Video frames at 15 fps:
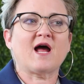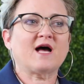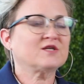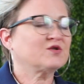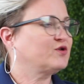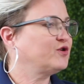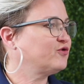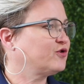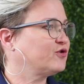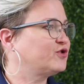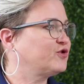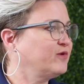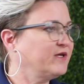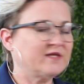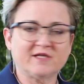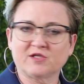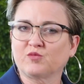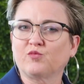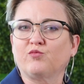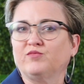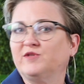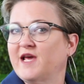As you're doing these
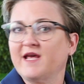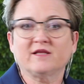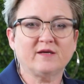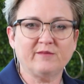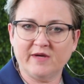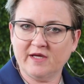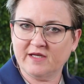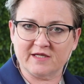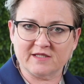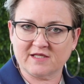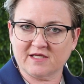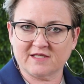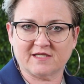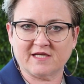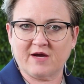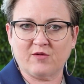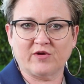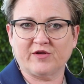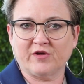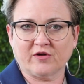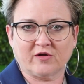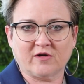daily meetings, let's say
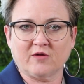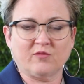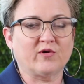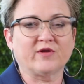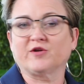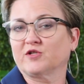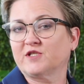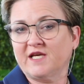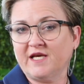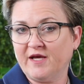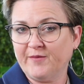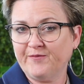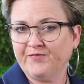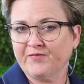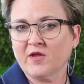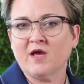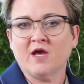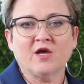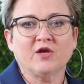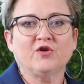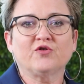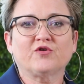with your team,
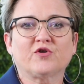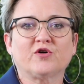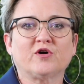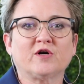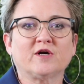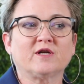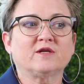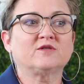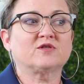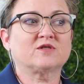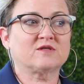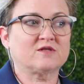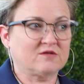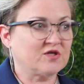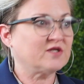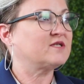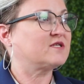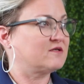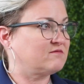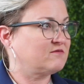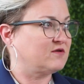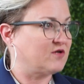you could just
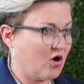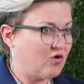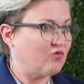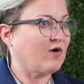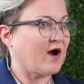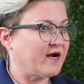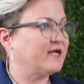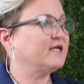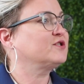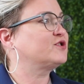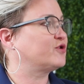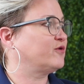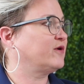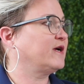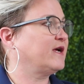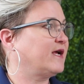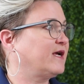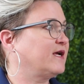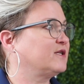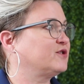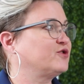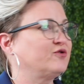go right into it
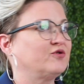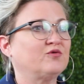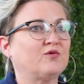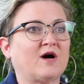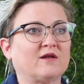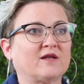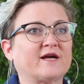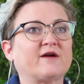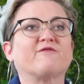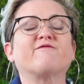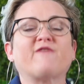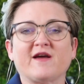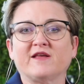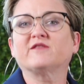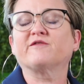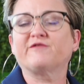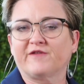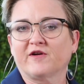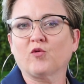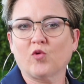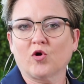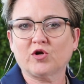and do like a Fight the
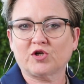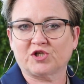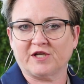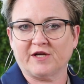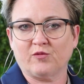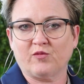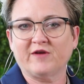Fear worksheet.